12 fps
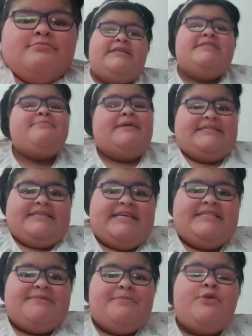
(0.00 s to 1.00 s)
These my
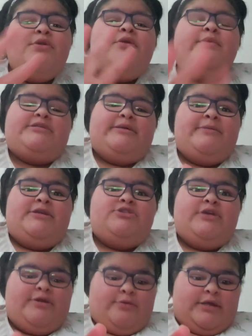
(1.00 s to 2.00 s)
Taste Beauty, which I'm going
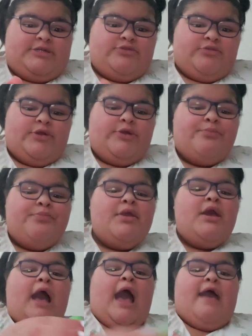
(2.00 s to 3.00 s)
to try to rush through.
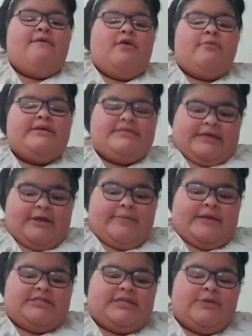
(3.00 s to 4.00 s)
I have all my
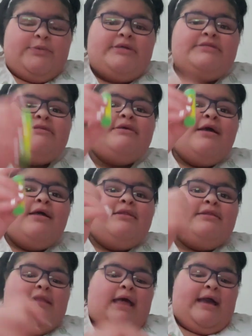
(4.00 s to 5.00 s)
Sour Patch Kid ones,
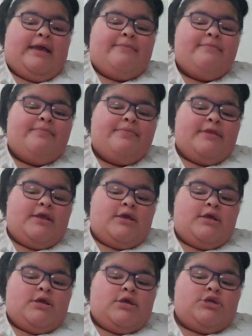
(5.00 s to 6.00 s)
lime,
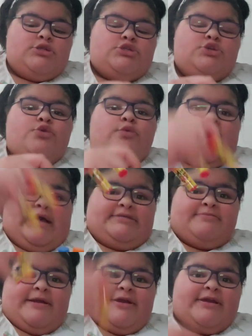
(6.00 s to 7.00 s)
two
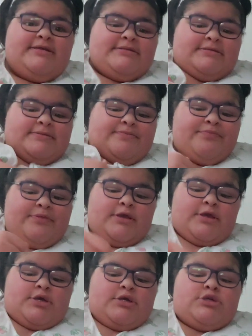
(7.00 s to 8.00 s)
raspberries,
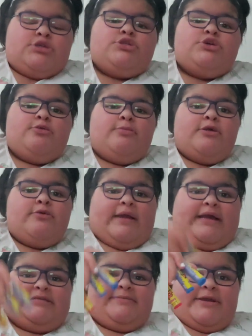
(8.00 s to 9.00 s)
two blue
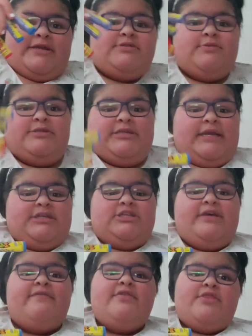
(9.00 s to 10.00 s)
raspberries, which I
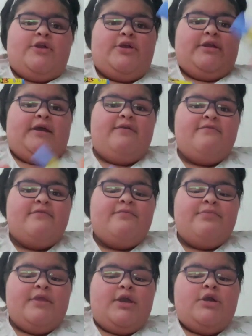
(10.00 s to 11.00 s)
actually have a third of,
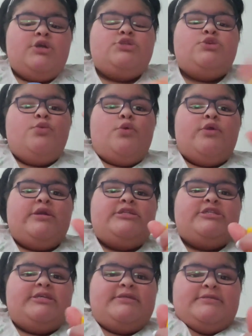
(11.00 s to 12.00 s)
two
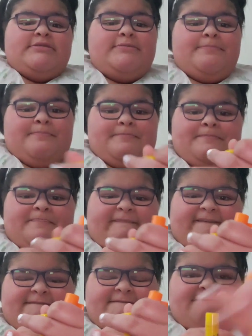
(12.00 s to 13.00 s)
oranges,
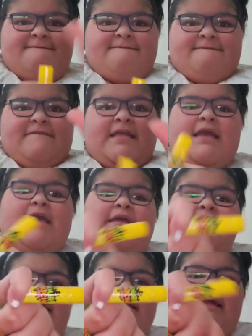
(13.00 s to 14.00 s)

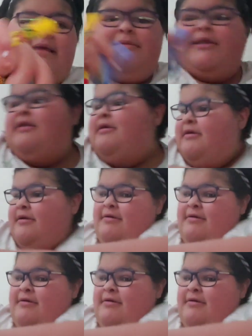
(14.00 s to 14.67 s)
and a lemon.